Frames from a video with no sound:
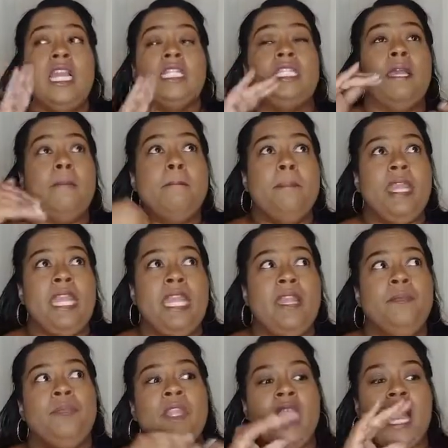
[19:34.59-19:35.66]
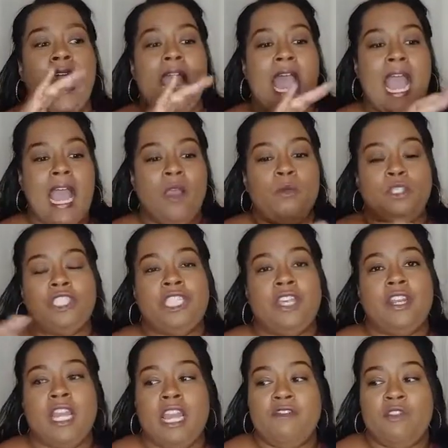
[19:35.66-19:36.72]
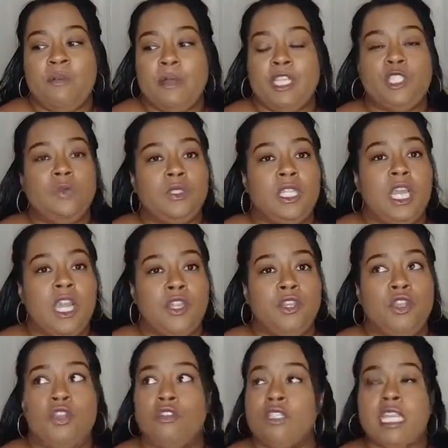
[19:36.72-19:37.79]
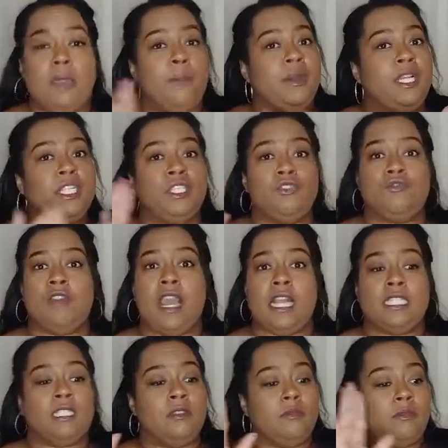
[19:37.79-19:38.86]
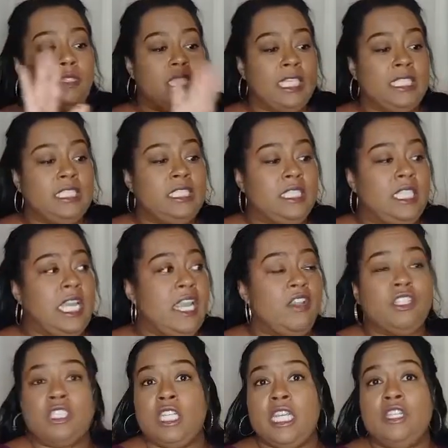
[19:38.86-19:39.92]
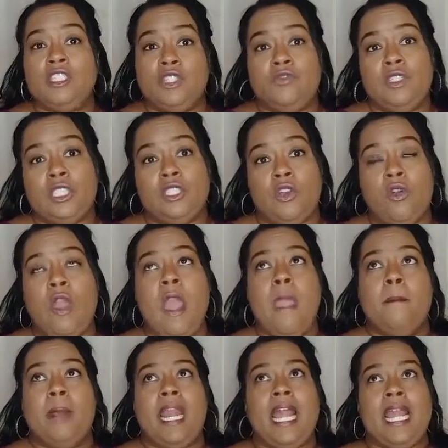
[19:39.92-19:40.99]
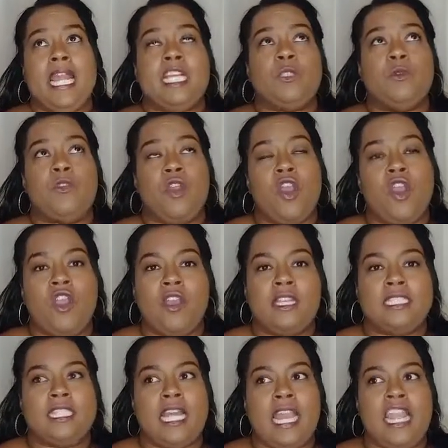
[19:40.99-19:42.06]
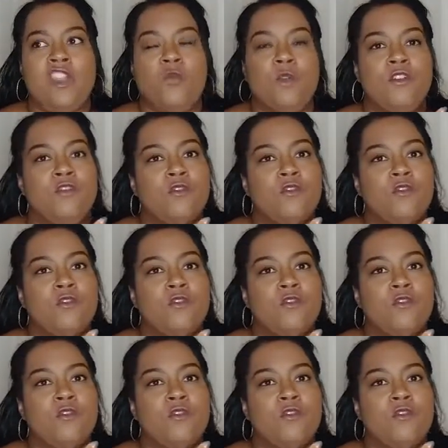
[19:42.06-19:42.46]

To me, I would share the information with the other girls and put it to rest. Here's the result. But I guess with her, it's like, if we're